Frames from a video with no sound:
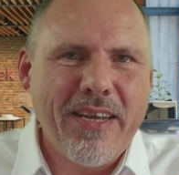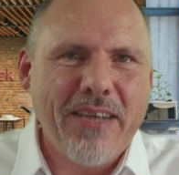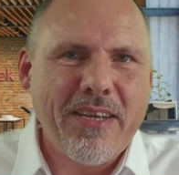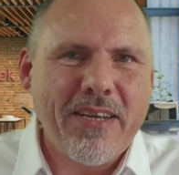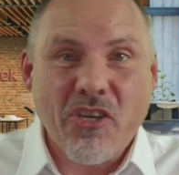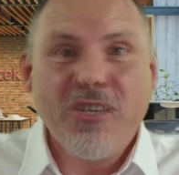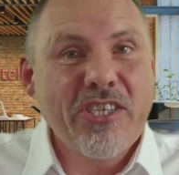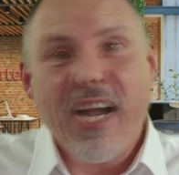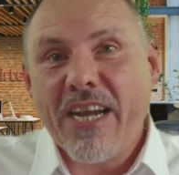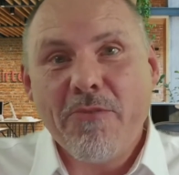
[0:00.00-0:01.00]

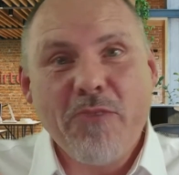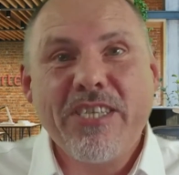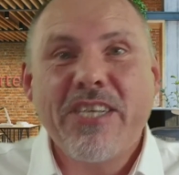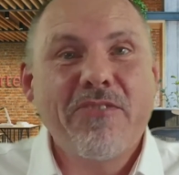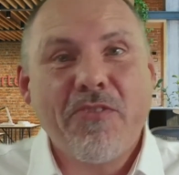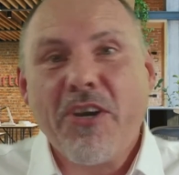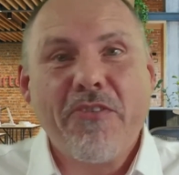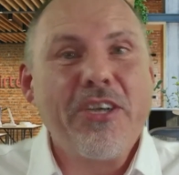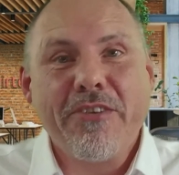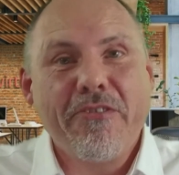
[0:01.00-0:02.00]
sunshine, which is very,
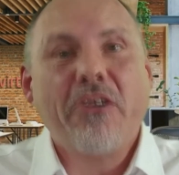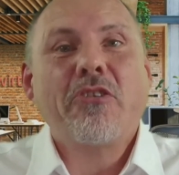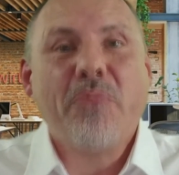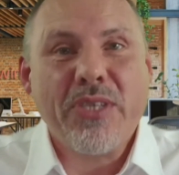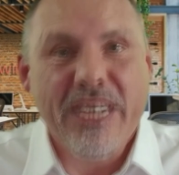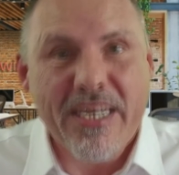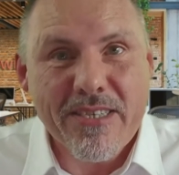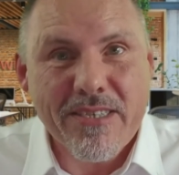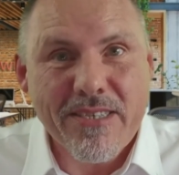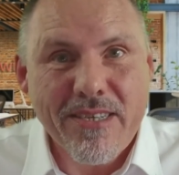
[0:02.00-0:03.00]
very difficult to
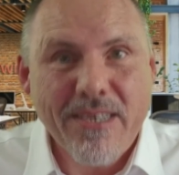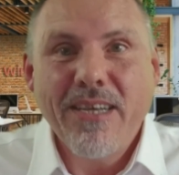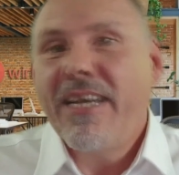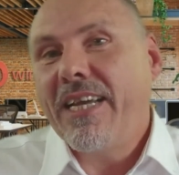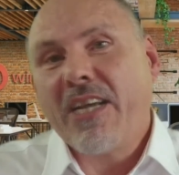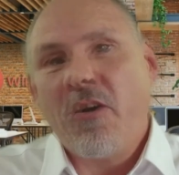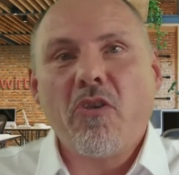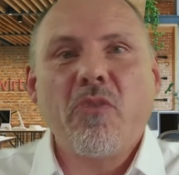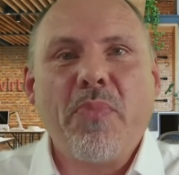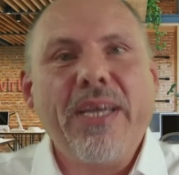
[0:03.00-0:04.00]
predict. It can
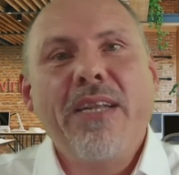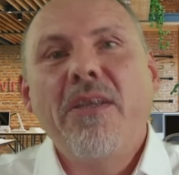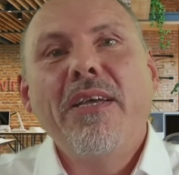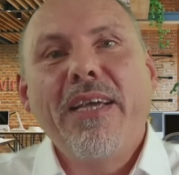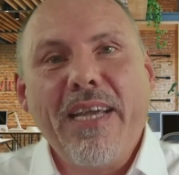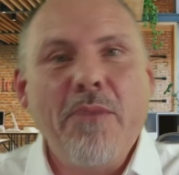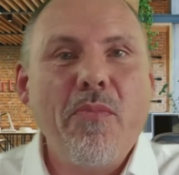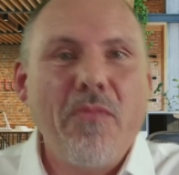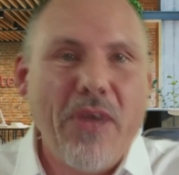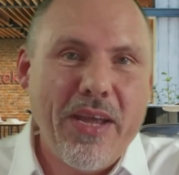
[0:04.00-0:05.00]
also be
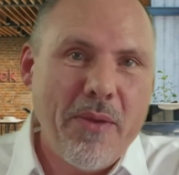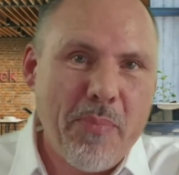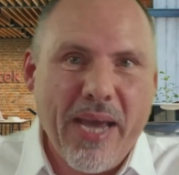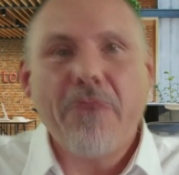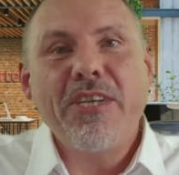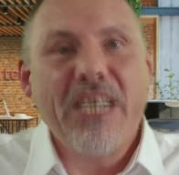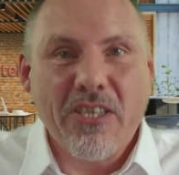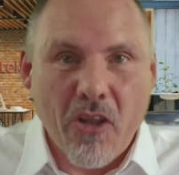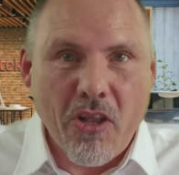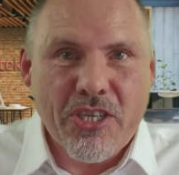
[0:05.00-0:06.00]
in battery
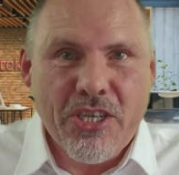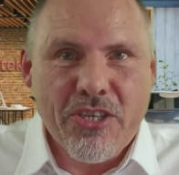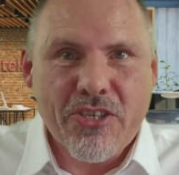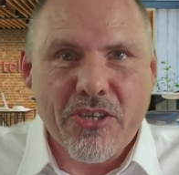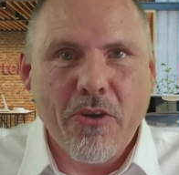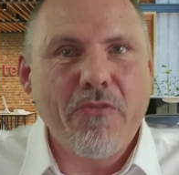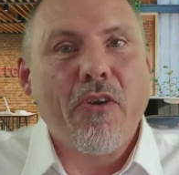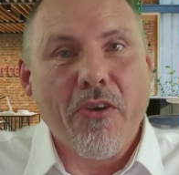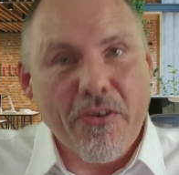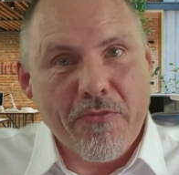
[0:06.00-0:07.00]
technologies,
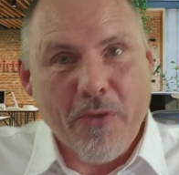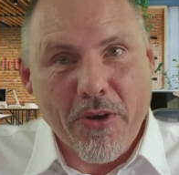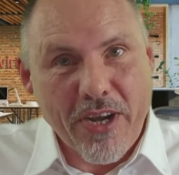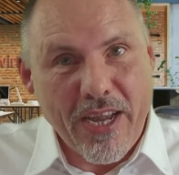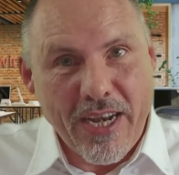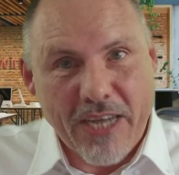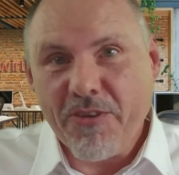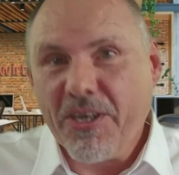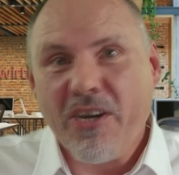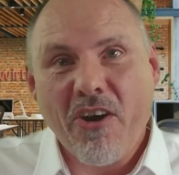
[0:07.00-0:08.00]
for
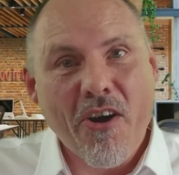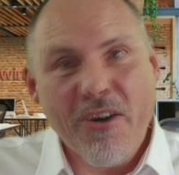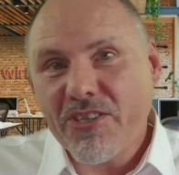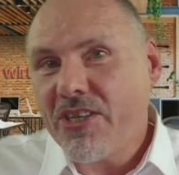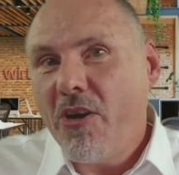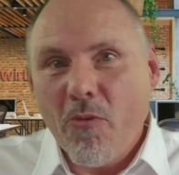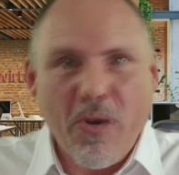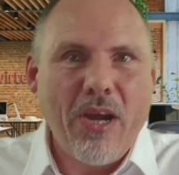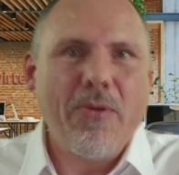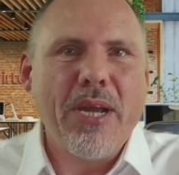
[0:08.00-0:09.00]
electric cars,
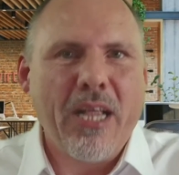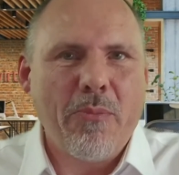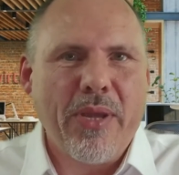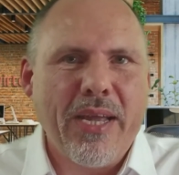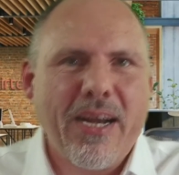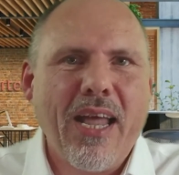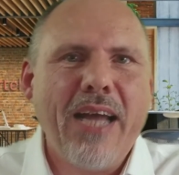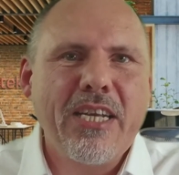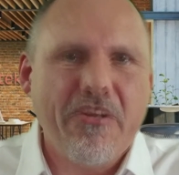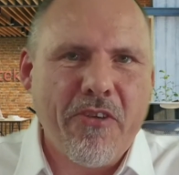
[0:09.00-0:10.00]
where we are helping a
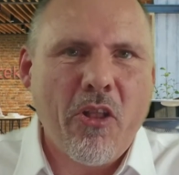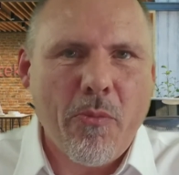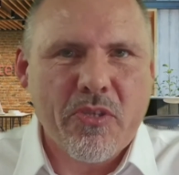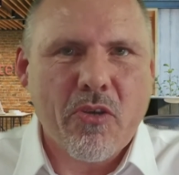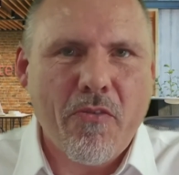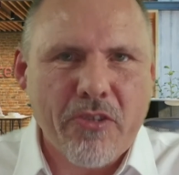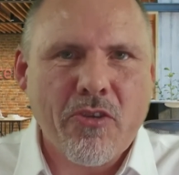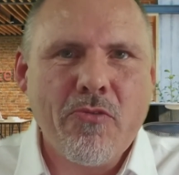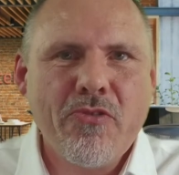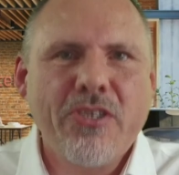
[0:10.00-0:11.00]
client develop software
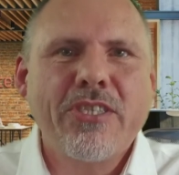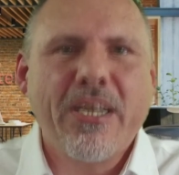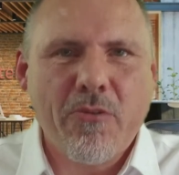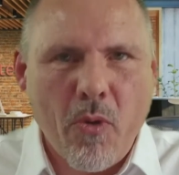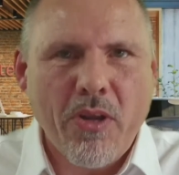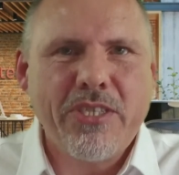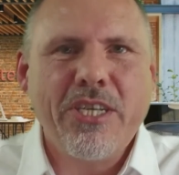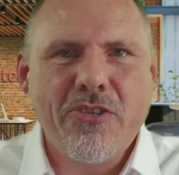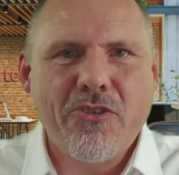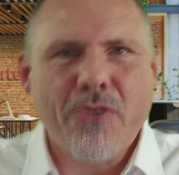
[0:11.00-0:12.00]
solutions and quality
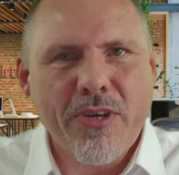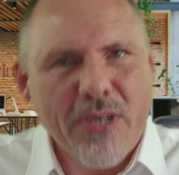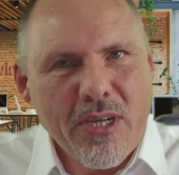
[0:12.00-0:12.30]
ensure